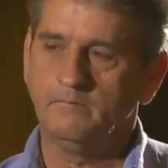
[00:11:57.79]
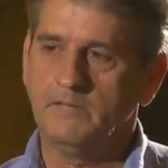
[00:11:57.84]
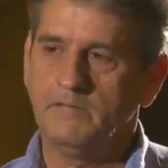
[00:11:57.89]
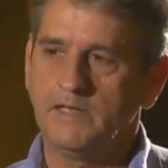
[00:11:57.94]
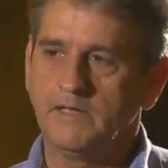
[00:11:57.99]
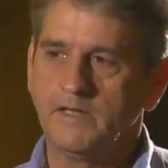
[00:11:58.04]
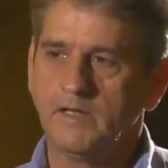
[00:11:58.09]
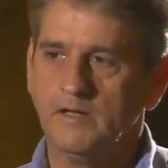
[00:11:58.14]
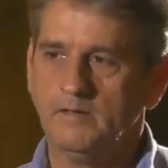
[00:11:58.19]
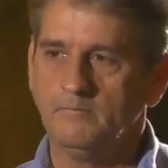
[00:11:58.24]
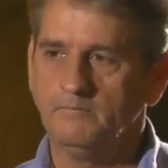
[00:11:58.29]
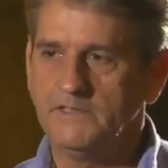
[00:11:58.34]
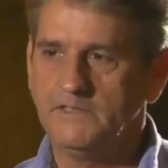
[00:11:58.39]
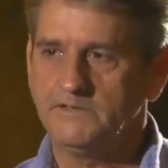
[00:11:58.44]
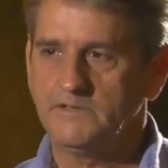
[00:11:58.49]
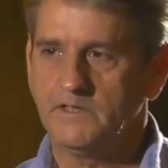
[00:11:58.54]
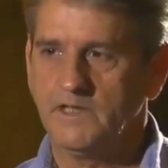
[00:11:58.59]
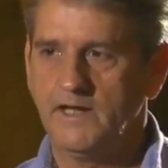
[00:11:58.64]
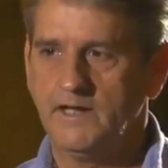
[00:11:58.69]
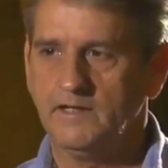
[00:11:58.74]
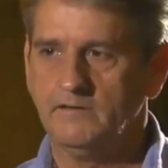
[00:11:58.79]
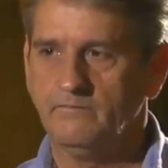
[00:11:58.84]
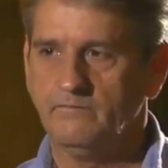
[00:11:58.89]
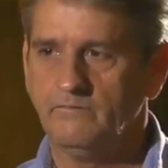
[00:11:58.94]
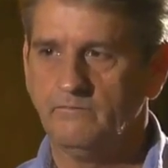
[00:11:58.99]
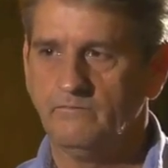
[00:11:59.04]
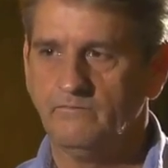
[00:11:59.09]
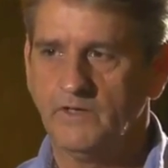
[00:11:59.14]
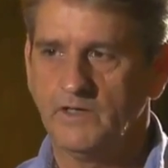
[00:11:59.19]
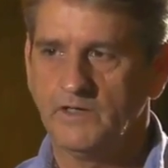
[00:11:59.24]
big companies out of
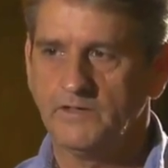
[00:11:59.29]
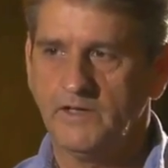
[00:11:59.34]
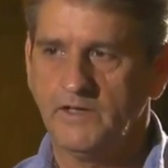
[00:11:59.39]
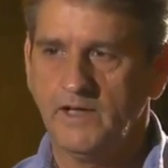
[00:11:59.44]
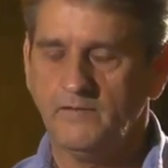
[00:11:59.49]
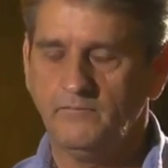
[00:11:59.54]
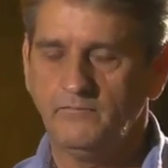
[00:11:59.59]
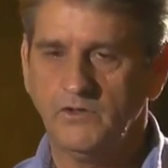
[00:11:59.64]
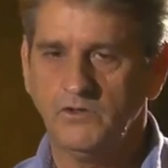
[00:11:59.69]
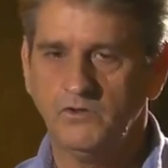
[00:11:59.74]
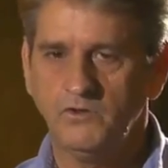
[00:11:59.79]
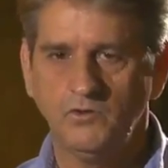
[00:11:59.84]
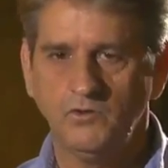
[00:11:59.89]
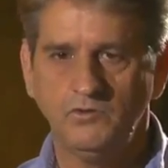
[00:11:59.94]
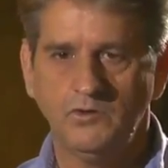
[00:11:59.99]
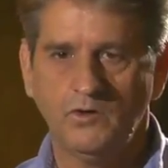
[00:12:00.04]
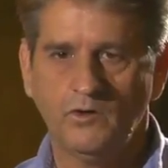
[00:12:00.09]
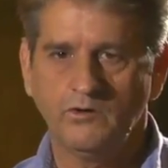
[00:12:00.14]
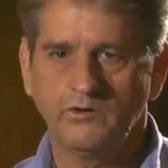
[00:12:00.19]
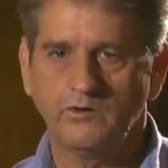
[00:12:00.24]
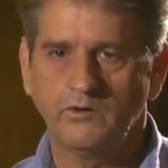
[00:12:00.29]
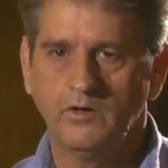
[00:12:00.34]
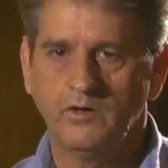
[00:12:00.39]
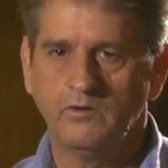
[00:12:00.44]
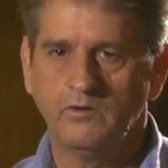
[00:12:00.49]
Philadelphia, New York,